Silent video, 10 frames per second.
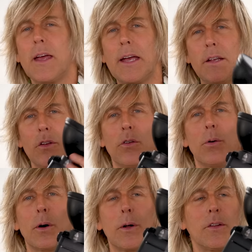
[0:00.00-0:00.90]
the A D
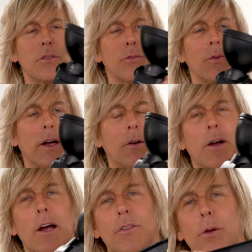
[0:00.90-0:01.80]
two hundred. This reflector
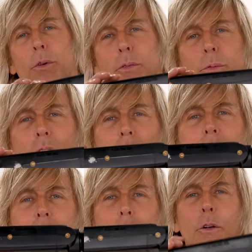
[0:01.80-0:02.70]
actually was originally
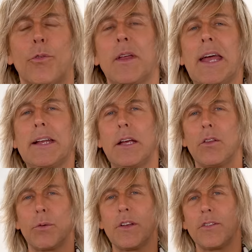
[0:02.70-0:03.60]
intended for the A D
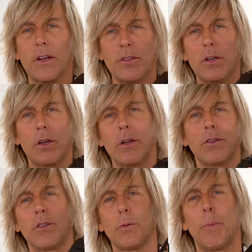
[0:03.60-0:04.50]
three sixty. You can
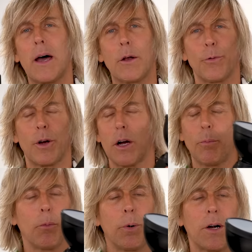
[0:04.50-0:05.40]
still buy it for a
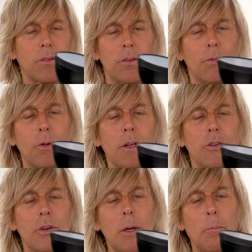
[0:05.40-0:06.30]
couple bucks. It's really
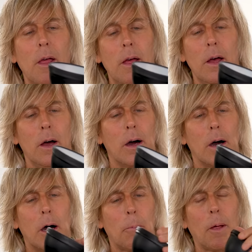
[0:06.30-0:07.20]
cheap.
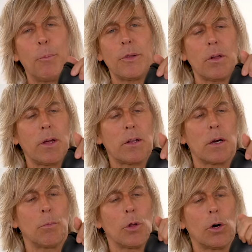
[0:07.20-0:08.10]
Um, I'll put the link
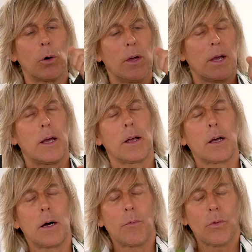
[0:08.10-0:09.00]
down below. And it
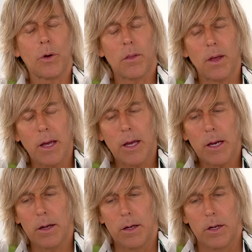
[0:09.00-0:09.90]
comes with
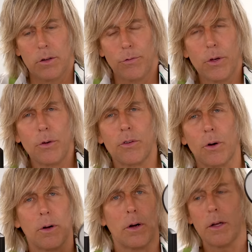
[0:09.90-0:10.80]
a
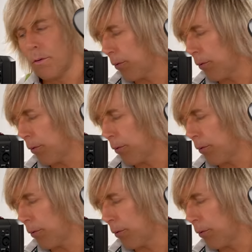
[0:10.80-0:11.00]
diffuser on the